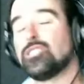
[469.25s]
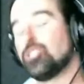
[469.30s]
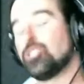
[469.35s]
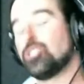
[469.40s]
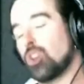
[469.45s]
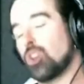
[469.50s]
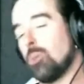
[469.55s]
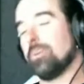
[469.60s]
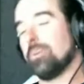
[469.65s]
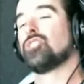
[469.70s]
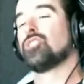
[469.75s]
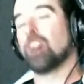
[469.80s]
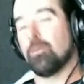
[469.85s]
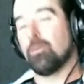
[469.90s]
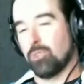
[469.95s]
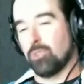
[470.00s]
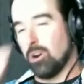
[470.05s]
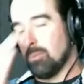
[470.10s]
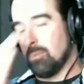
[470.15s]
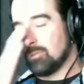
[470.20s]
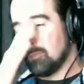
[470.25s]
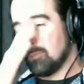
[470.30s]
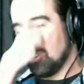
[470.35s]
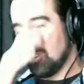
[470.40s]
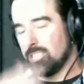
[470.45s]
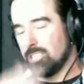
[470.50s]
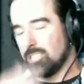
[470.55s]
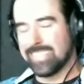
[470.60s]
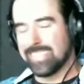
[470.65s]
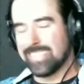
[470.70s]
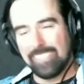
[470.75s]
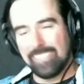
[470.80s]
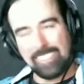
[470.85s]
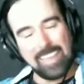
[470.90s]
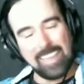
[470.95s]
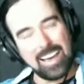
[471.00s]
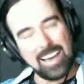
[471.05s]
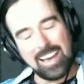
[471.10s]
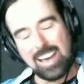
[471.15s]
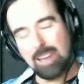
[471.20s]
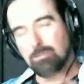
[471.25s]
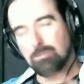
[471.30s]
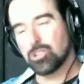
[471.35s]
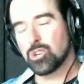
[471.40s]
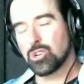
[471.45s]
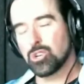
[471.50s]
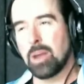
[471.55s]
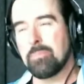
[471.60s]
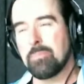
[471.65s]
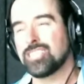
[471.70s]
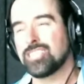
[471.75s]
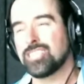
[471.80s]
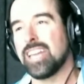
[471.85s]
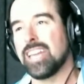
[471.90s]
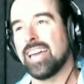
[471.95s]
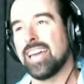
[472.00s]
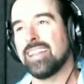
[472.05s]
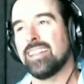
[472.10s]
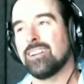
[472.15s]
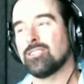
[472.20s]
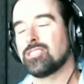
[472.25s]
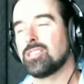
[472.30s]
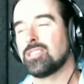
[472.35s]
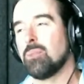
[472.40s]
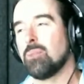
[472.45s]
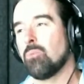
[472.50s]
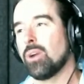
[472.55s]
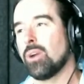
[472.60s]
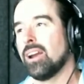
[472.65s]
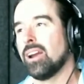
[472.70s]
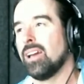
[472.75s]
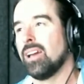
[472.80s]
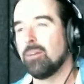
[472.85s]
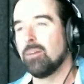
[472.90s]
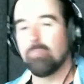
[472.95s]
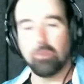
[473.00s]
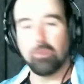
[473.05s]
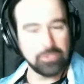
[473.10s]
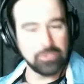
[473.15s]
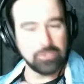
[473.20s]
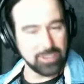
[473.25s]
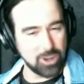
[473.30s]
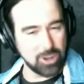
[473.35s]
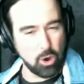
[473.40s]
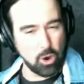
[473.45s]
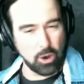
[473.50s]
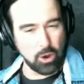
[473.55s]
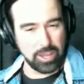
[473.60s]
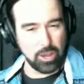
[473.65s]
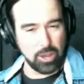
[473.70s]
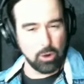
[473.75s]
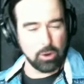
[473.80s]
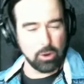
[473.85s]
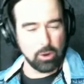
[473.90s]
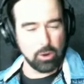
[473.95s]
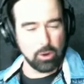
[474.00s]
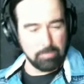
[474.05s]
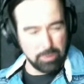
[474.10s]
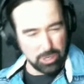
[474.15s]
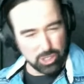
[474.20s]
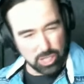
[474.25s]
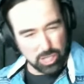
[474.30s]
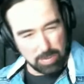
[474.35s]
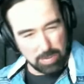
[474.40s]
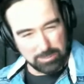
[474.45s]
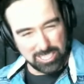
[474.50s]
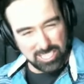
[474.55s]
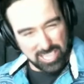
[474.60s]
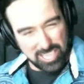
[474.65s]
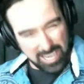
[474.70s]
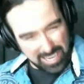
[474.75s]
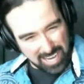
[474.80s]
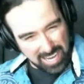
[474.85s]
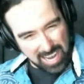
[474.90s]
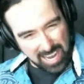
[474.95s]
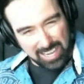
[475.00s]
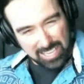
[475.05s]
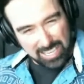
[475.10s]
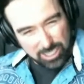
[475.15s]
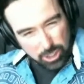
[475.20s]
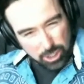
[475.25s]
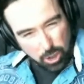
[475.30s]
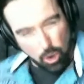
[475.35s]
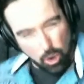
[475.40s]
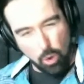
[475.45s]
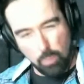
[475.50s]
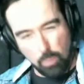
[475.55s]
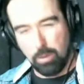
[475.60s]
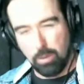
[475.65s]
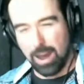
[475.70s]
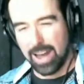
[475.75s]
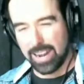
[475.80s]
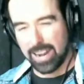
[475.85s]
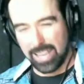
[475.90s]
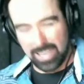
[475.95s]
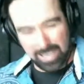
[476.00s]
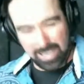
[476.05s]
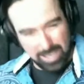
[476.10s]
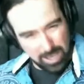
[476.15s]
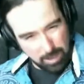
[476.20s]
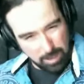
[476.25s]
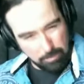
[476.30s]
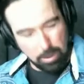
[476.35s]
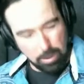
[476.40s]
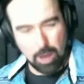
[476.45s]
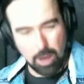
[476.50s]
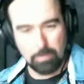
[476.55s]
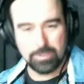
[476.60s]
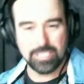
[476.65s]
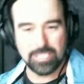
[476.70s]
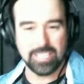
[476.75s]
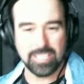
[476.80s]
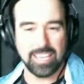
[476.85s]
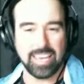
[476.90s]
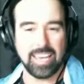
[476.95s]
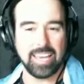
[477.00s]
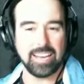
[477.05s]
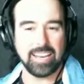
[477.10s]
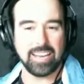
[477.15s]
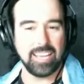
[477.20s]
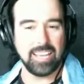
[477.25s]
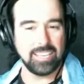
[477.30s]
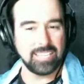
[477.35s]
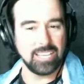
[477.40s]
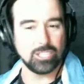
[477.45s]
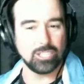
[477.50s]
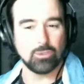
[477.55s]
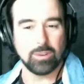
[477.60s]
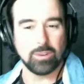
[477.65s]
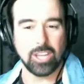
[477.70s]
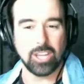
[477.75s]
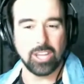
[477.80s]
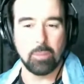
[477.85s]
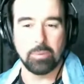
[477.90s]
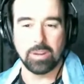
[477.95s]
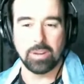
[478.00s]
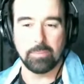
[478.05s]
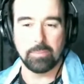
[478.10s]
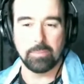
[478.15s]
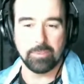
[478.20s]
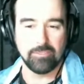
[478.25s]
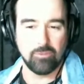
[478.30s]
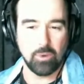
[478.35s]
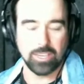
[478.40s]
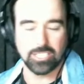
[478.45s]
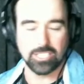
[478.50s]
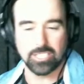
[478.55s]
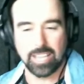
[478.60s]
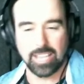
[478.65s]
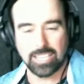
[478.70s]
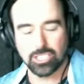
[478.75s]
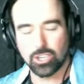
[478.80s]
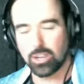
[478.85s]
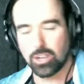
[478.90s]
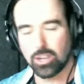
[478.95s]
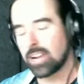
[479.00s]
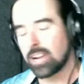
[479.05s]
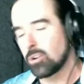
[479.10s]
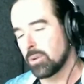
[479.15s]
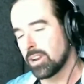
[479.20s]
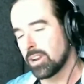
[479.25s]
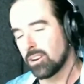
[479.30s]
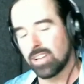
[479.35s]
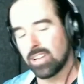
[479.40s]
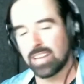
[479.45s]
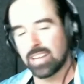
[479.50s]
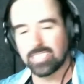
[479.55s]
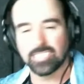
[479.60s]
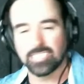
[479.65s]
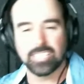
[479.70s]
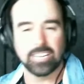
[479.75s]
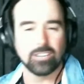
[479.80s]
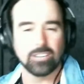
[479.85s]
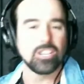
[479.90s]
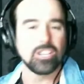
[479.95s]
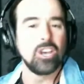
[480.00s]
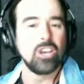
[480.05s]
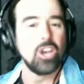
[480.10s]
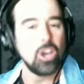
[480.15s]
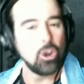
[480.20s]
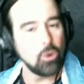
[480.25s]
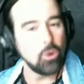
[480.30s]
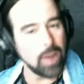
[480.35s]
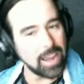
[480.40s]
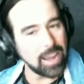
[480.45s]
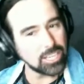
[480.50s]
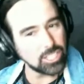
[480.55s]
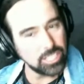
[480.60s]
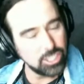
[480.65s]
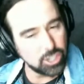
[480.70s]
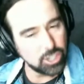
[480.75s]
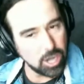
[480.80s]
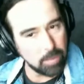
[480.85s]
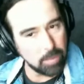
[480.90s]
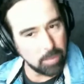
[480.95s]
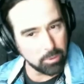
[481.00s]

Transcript: told me the jump ropes because I'm sure I mentioned that in there somewhere. But with the cardio or the push-ups, it kind of gets your whole body pumped, and it does really open up your voice. So that's good. I don't hear a lot of singers who actually jump